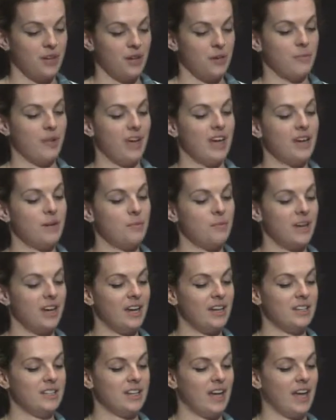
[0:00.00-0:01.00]
But he
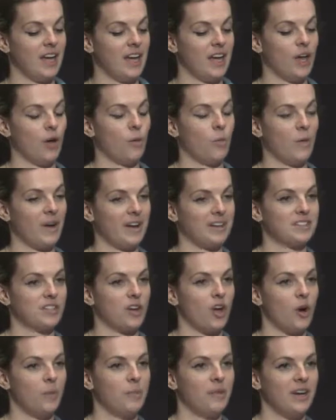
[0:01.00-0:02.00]
made uh, a wax
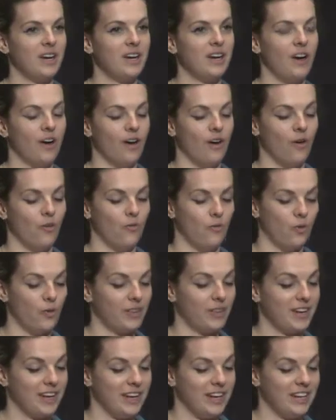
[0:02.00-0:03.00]
copy of
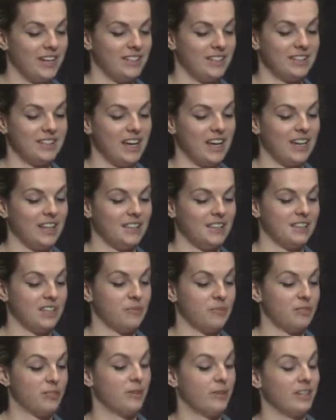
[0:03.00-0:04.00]
all the keys and
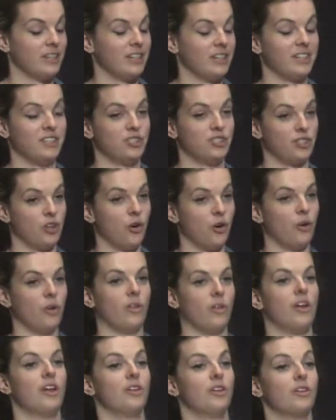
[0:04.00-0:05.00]
subsequently
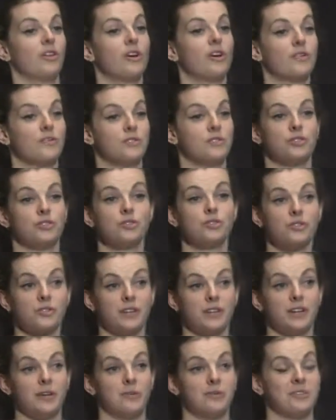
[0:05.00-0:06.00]
stole a lot of
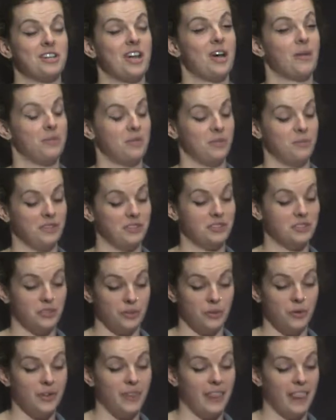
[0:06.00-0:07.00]
jewellery which happened to be
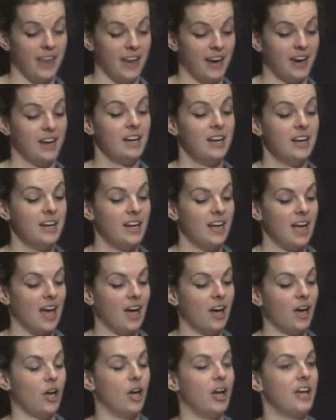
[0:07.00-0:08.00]
stored there.
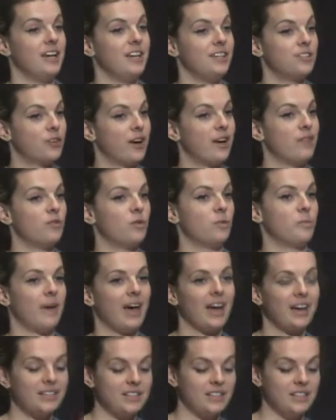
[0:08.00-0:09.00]
Uh, he travelled
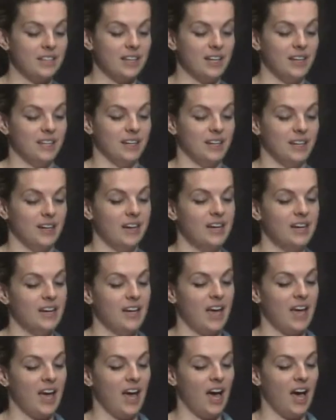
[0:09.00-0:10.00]
back to London
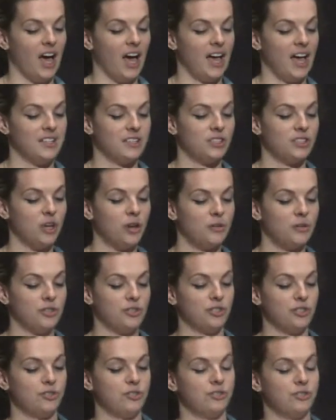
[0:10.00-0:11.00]
uh, and sold the
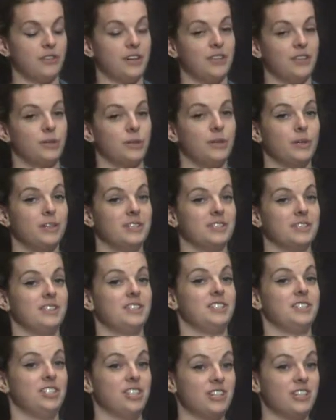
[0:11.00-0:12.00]
jewellery through his
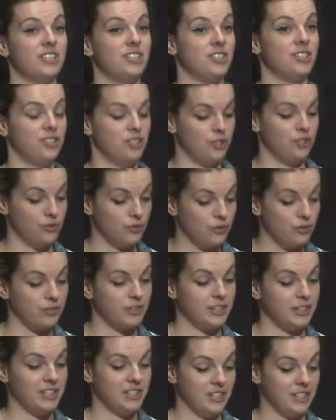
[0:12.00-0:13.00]
legit
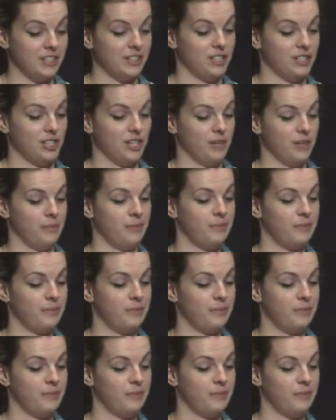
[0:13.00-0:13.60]
jewellery dealership.